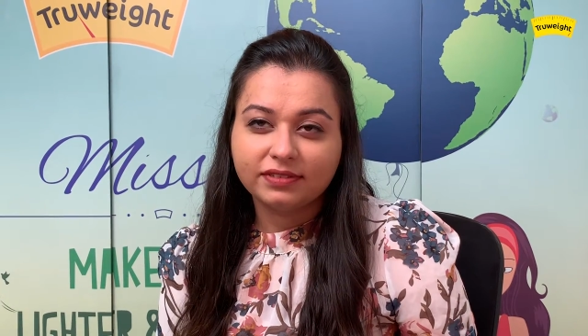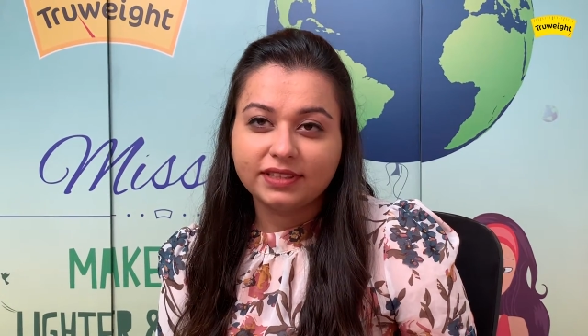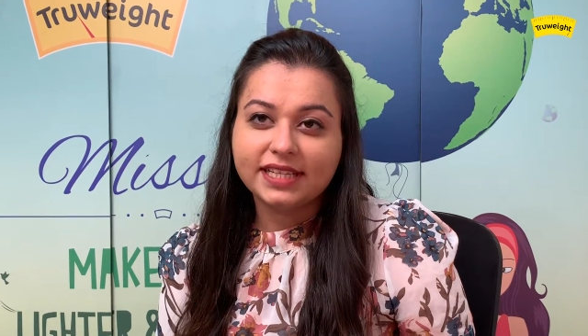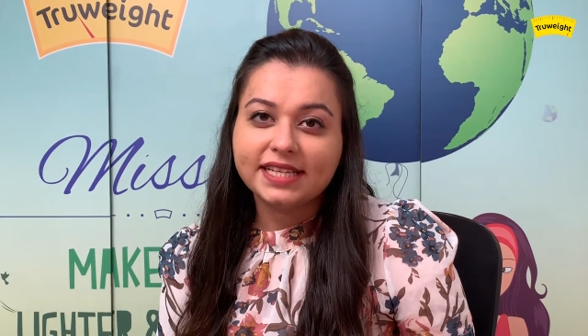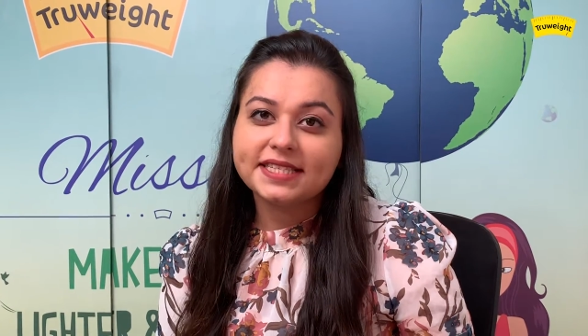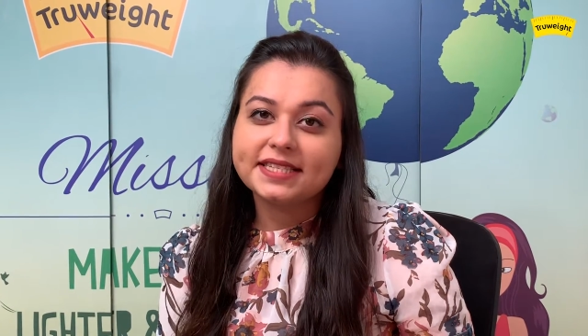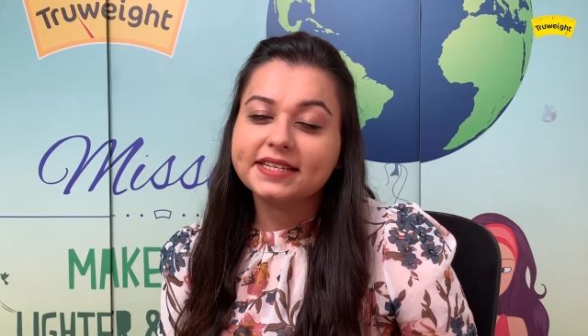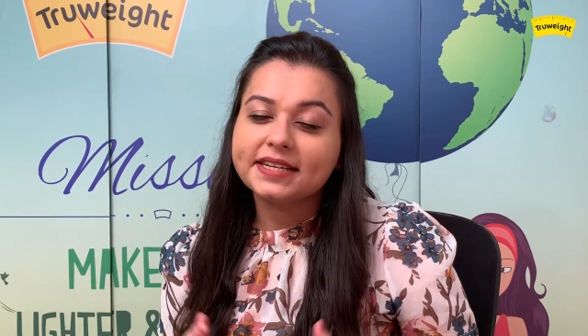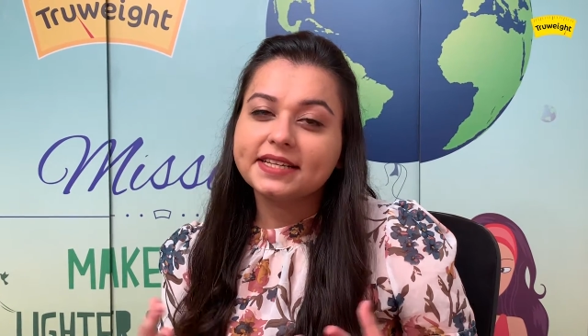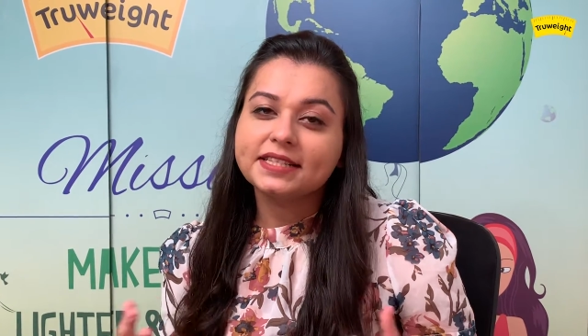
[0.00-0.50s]

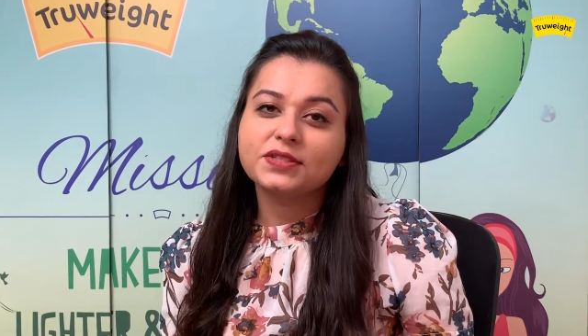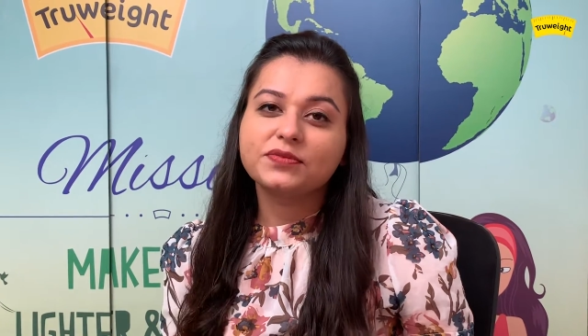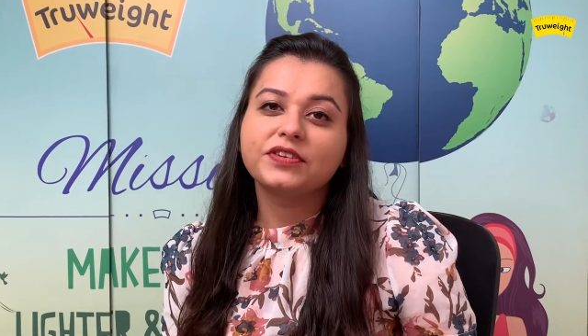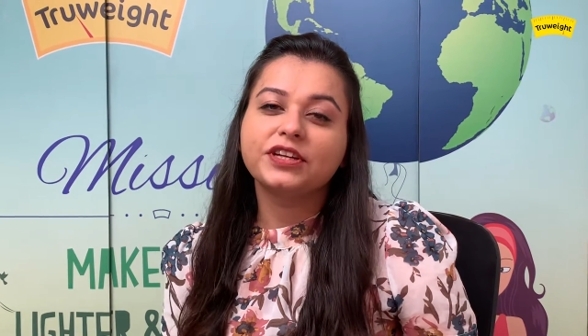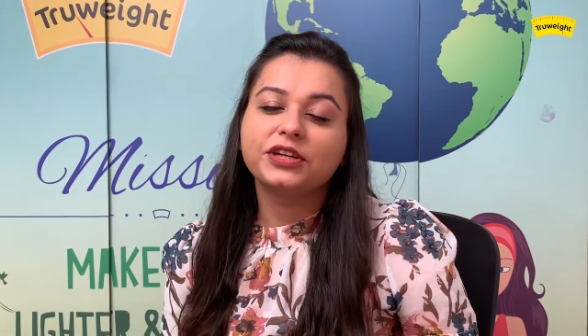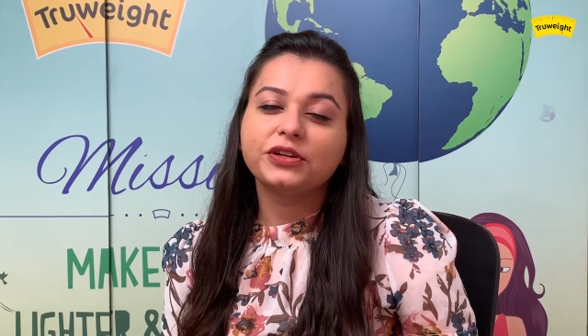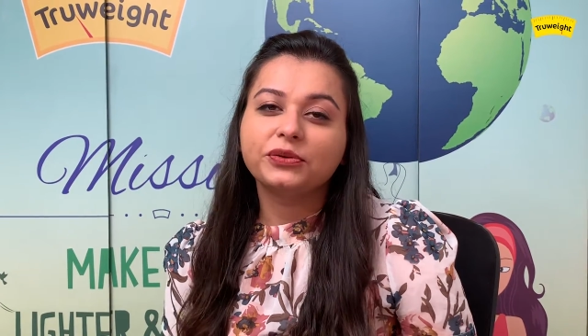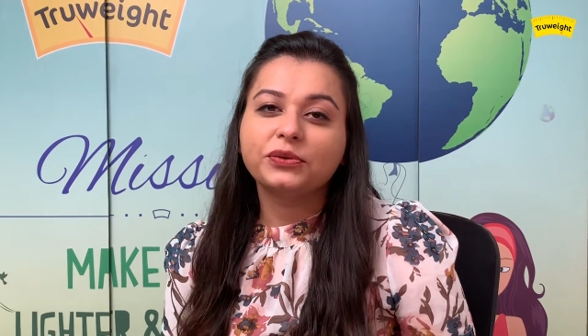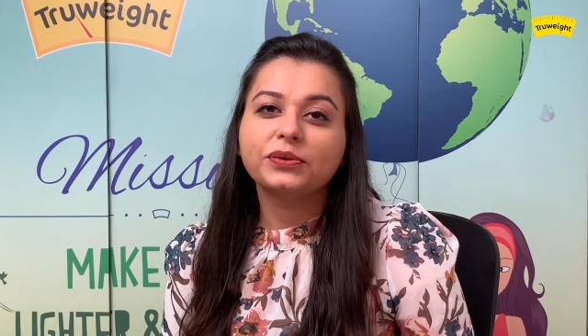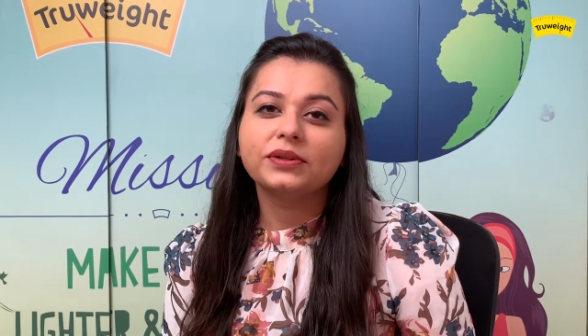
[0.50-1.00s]
These days
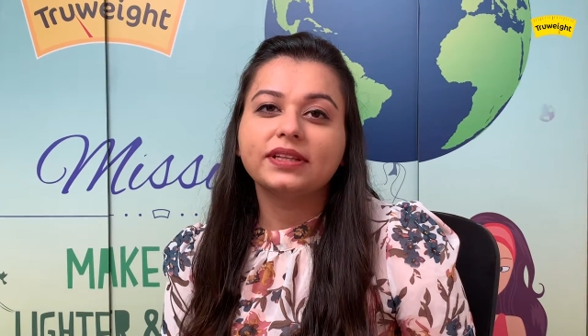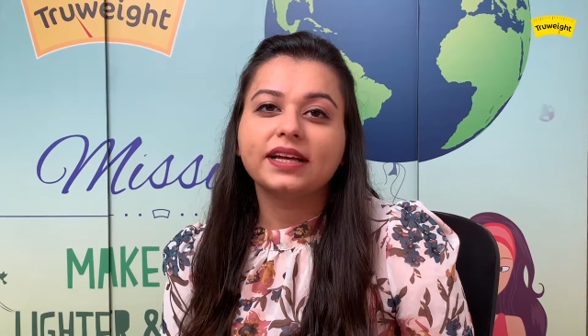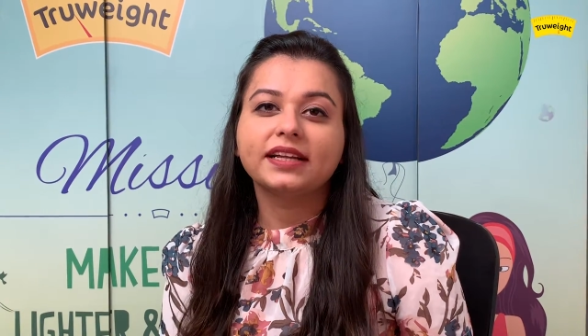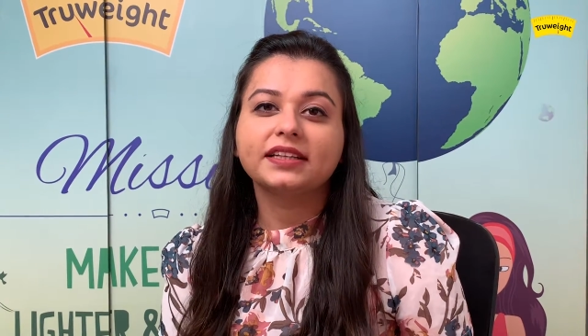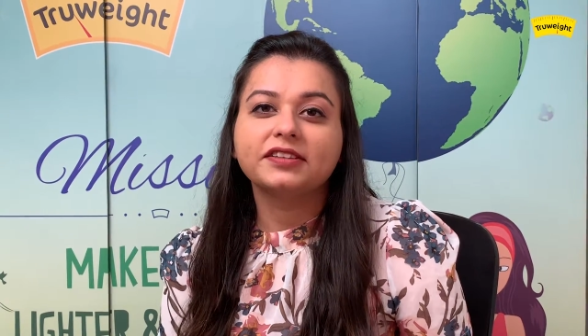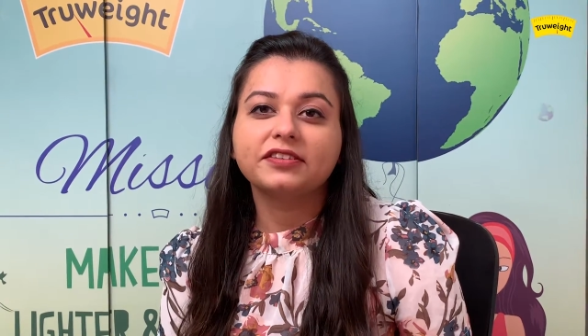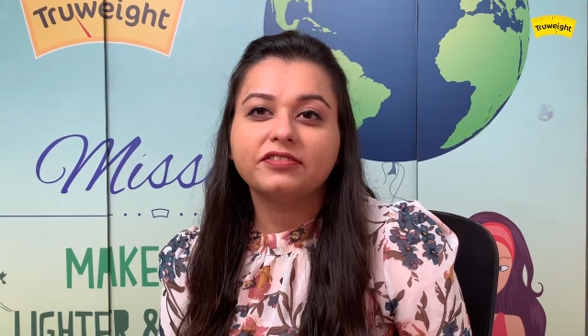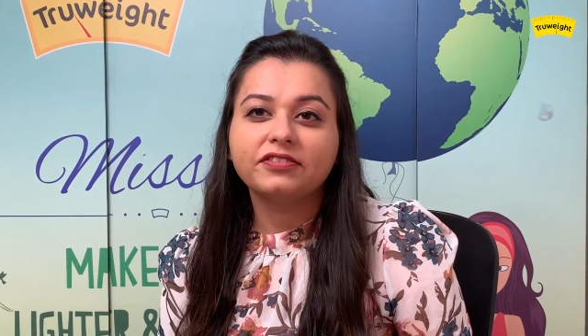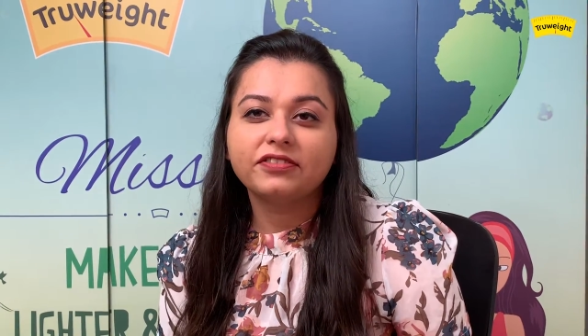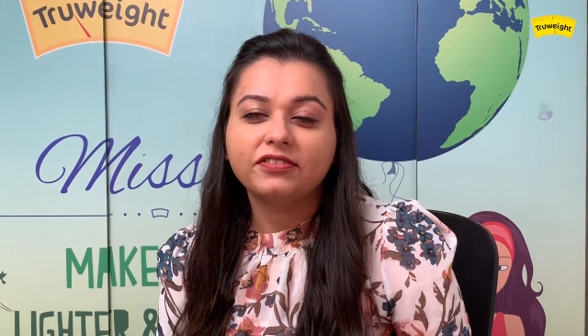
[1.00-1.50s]
we know
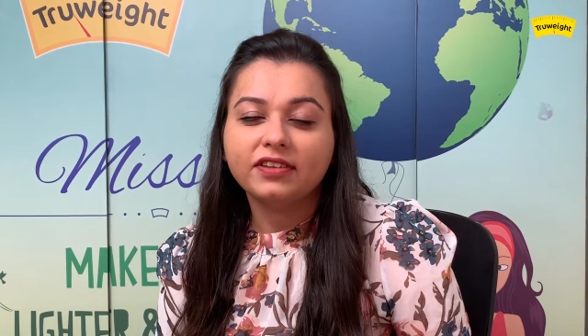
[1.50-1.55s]
that the